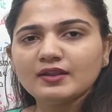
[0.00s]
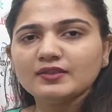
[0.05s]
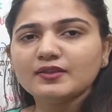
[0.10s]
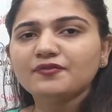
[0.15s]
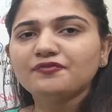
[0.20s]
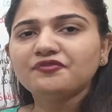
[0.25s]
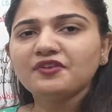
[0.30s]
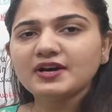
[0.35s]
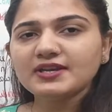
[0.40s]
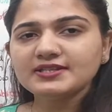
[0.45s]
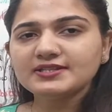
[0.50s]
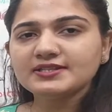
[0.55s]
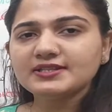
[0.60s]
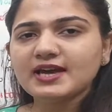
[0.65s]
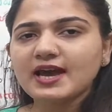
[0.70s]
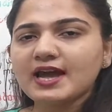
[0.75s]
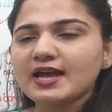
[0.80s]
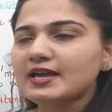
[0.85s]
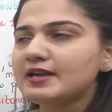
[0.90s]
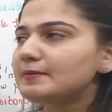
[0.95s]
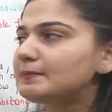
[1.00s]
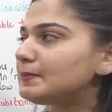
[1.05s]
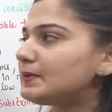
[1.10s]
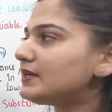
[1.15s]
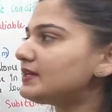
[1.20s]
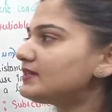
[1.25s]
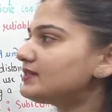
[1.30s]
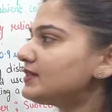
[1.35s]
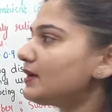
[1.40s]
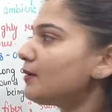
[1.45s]
The first type
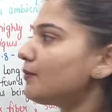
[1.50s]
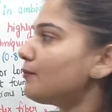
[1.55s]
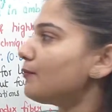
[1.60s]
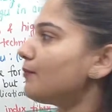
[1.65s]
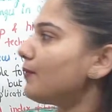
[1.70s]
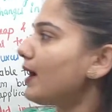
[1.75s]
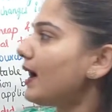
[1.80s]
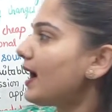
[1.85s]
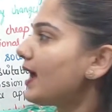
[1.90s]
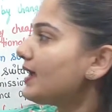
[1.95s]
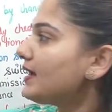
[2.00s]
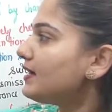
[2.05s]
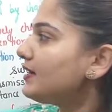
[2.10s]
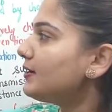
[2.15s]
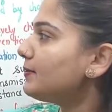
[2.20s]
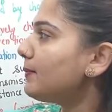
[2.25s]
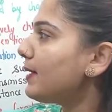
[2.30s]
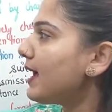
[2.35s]
is the wide